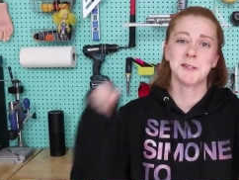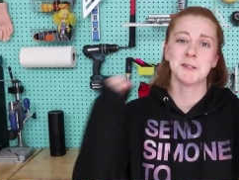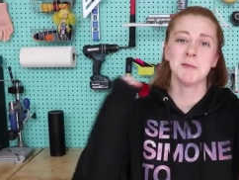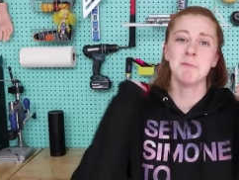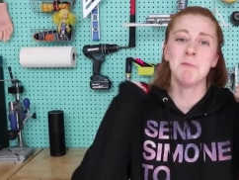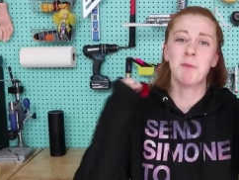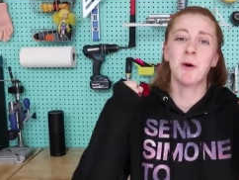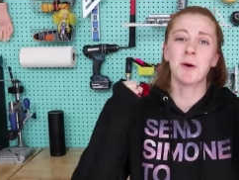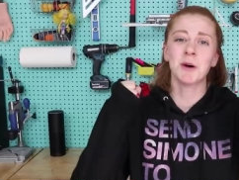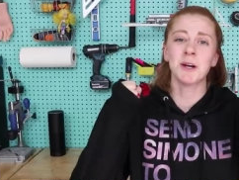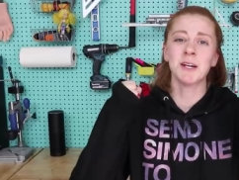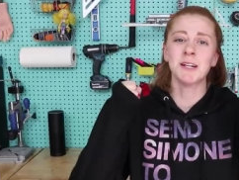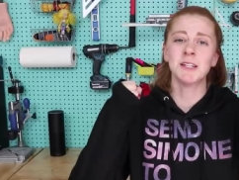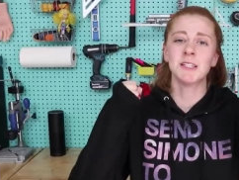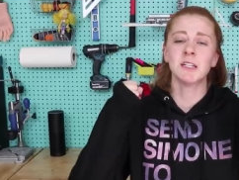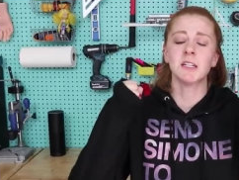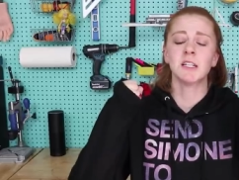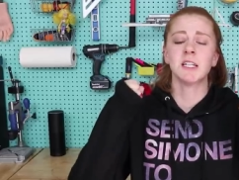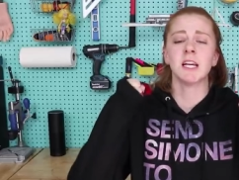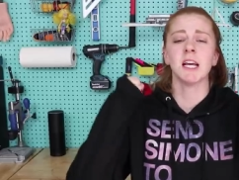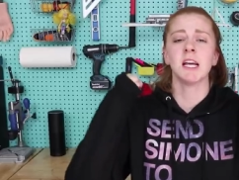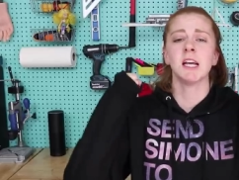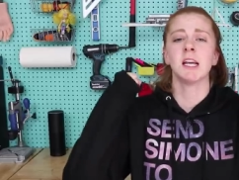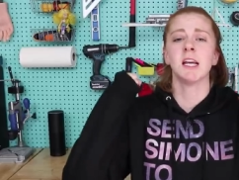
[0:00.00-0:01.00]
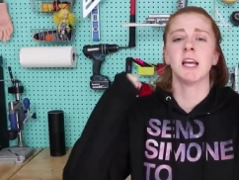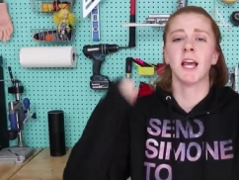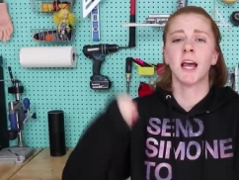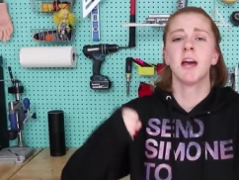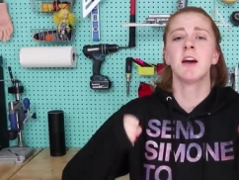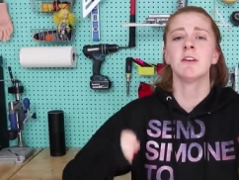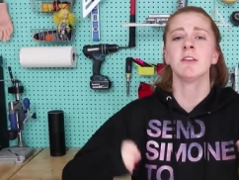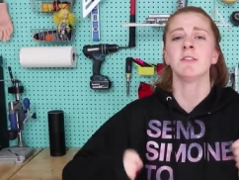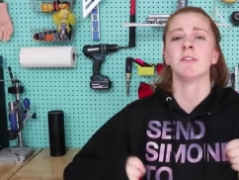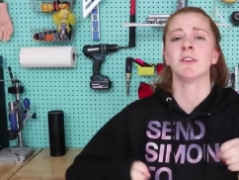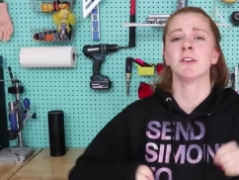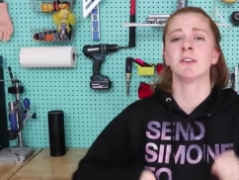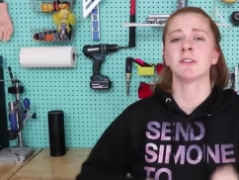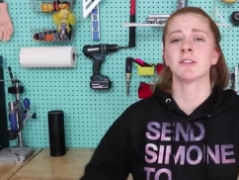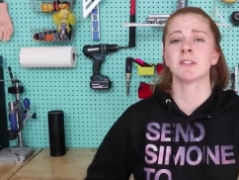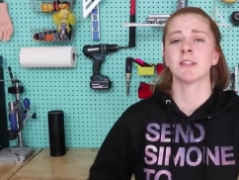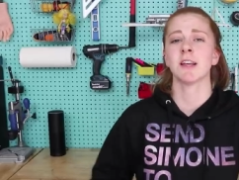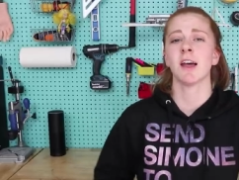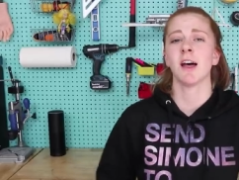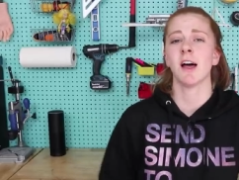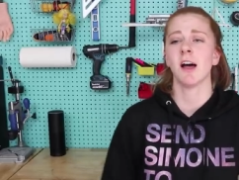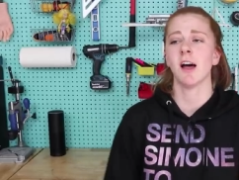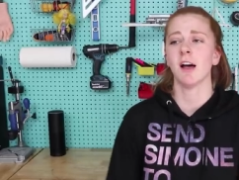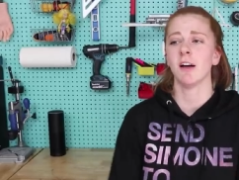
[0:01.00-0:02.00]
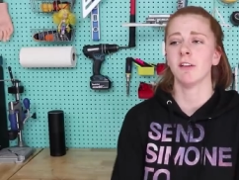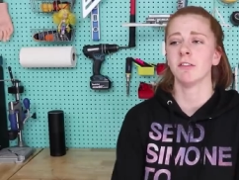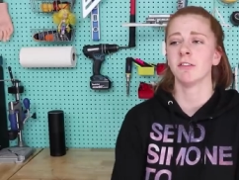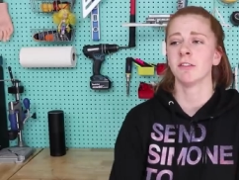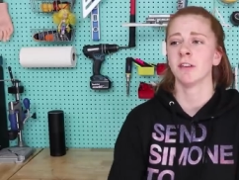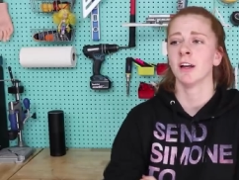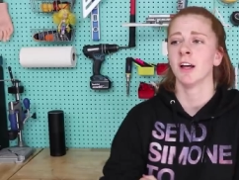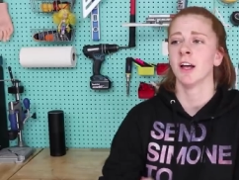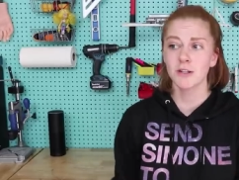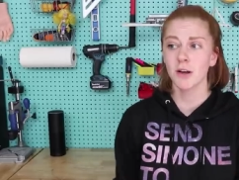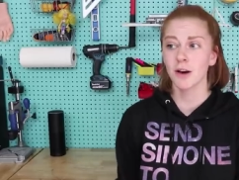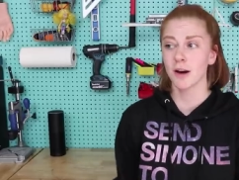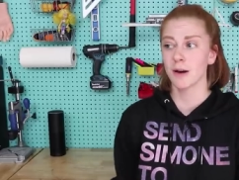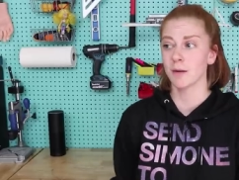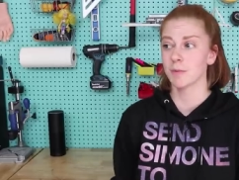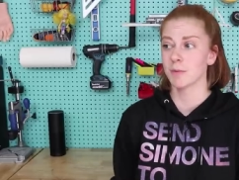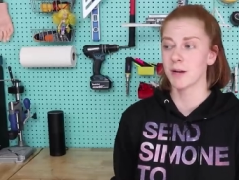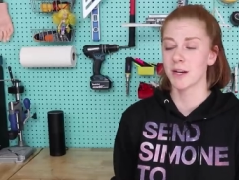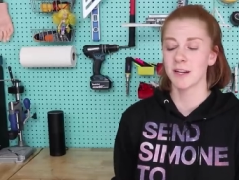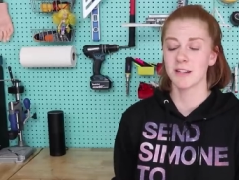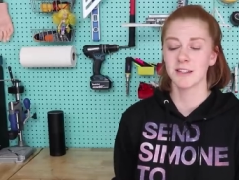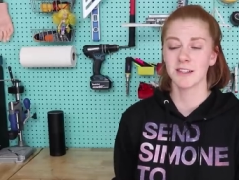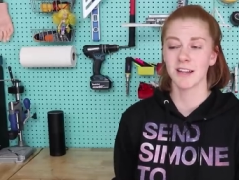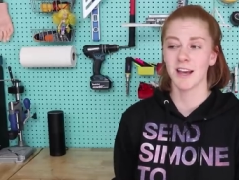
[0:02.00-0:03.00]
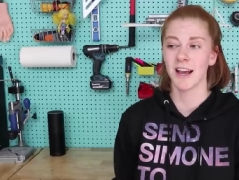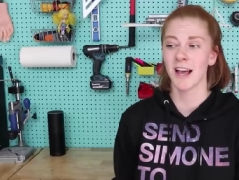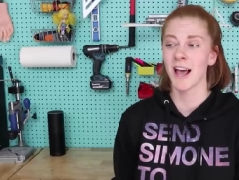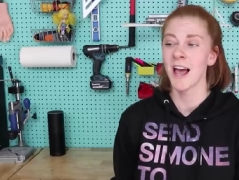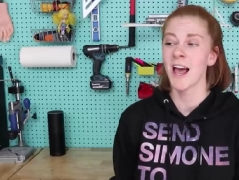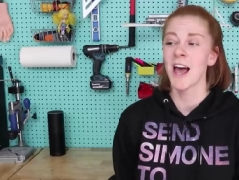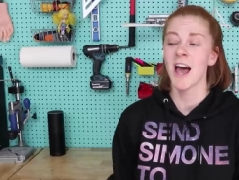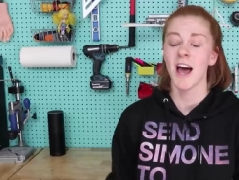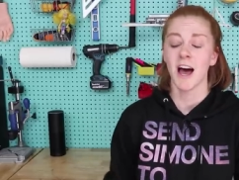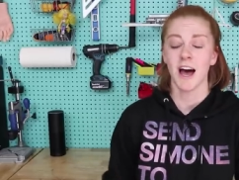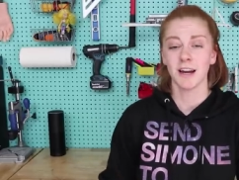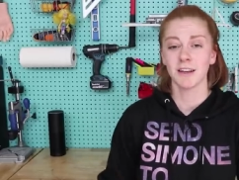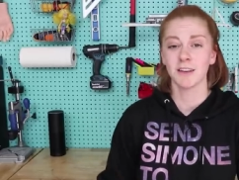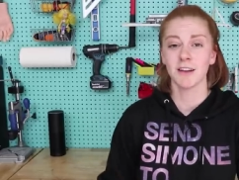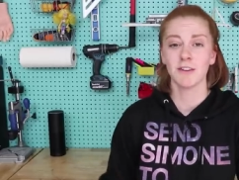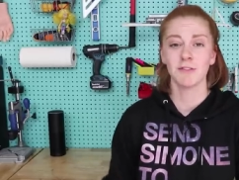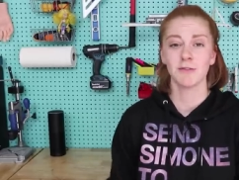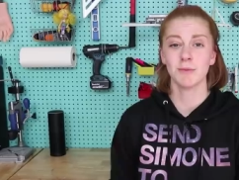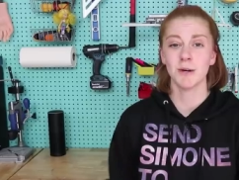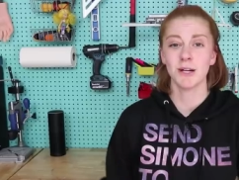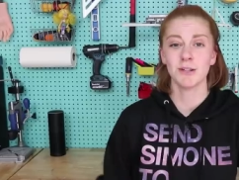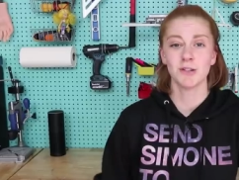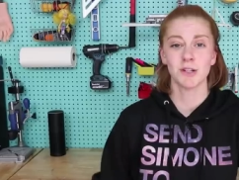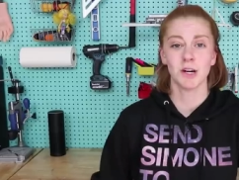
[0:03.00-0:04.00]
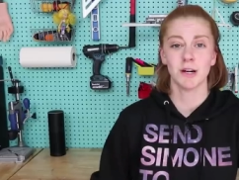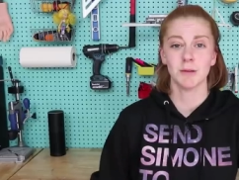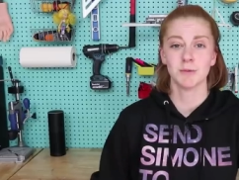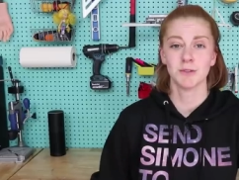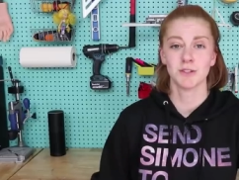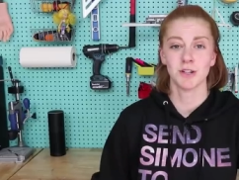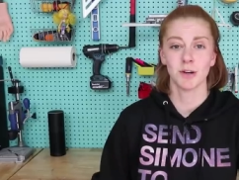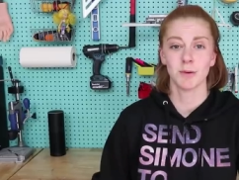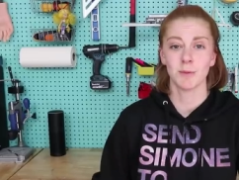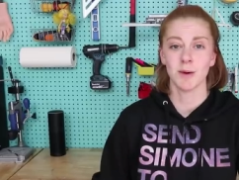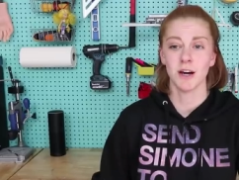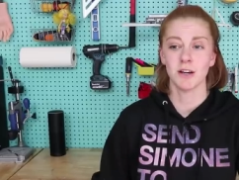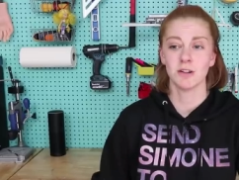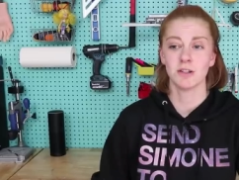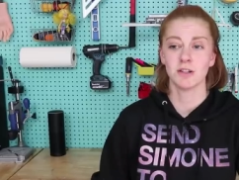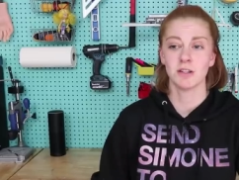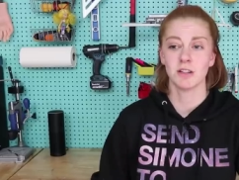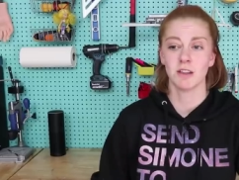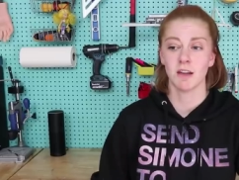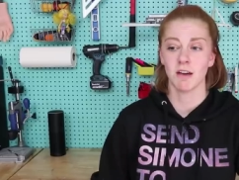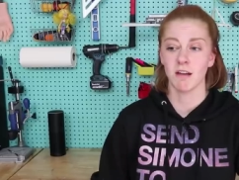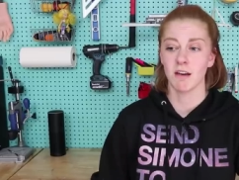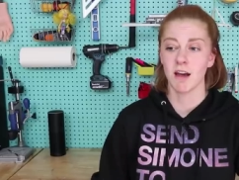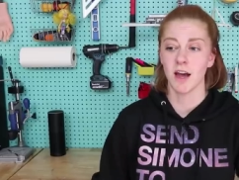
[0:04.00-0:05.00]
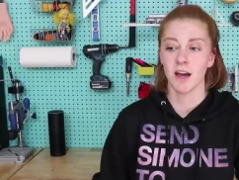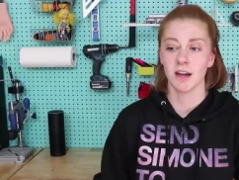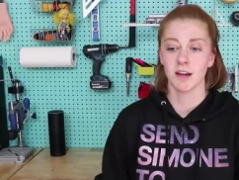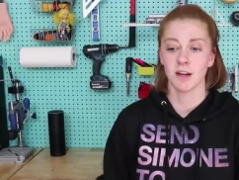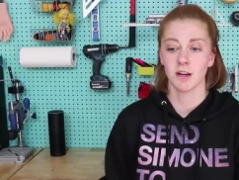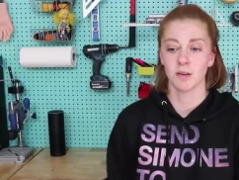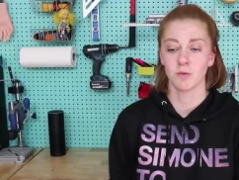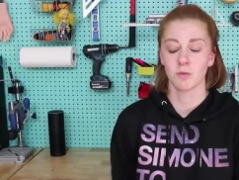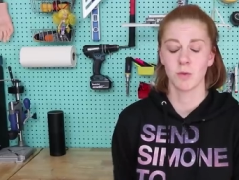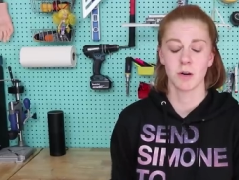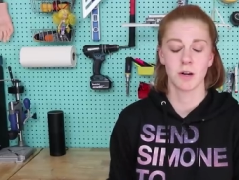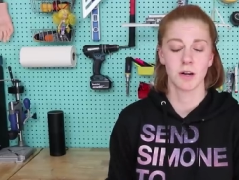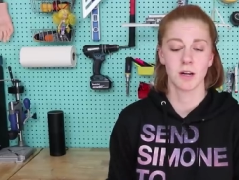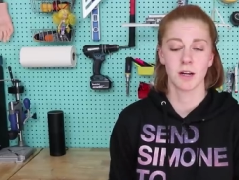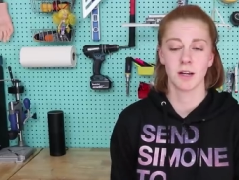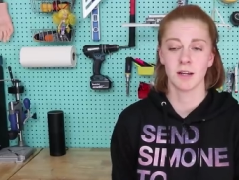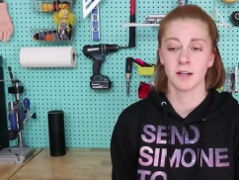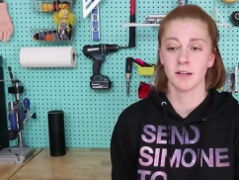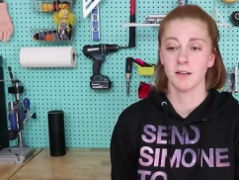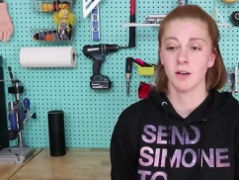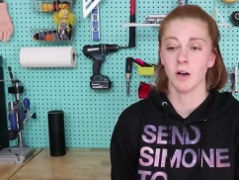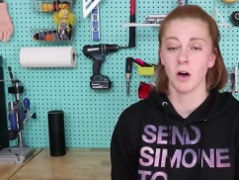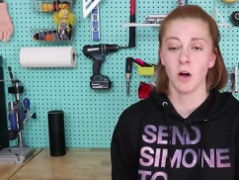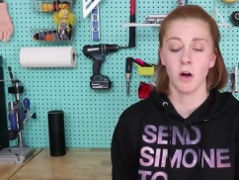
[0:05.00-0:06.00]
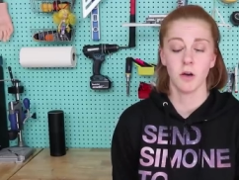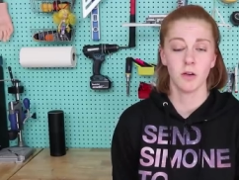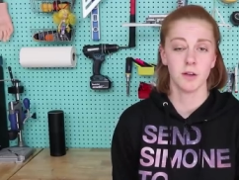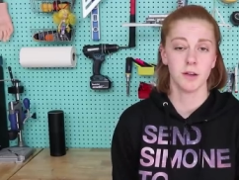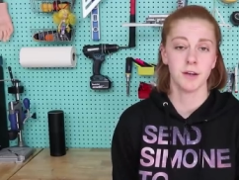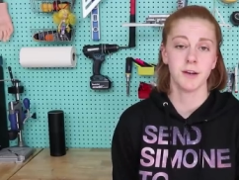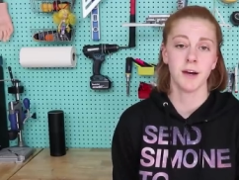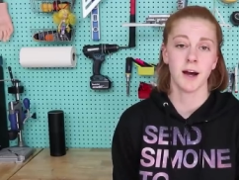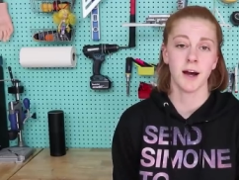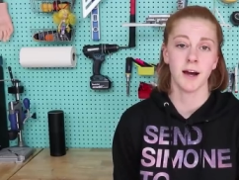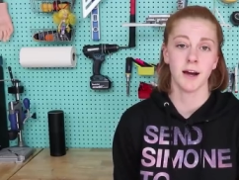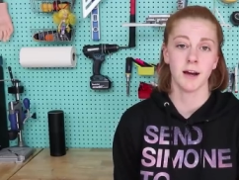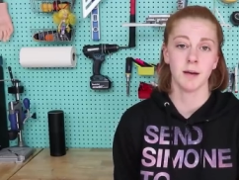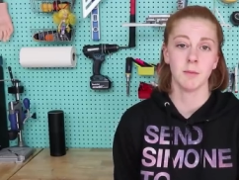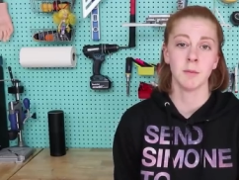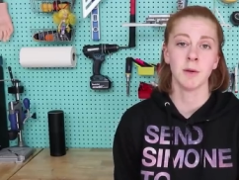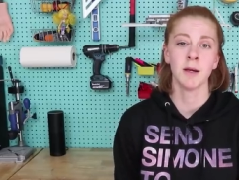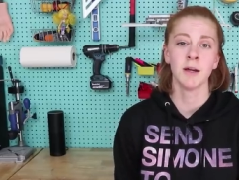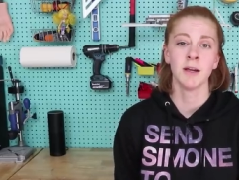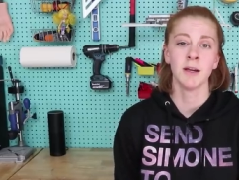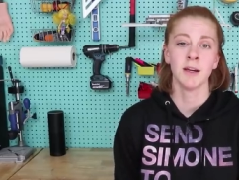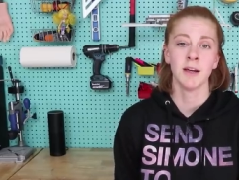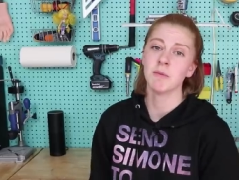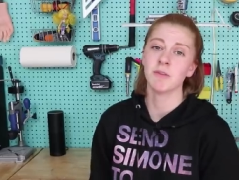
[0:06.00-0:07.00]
it's important to take care of yourself, but it's hard because like, I love my job so much that I could work all the time.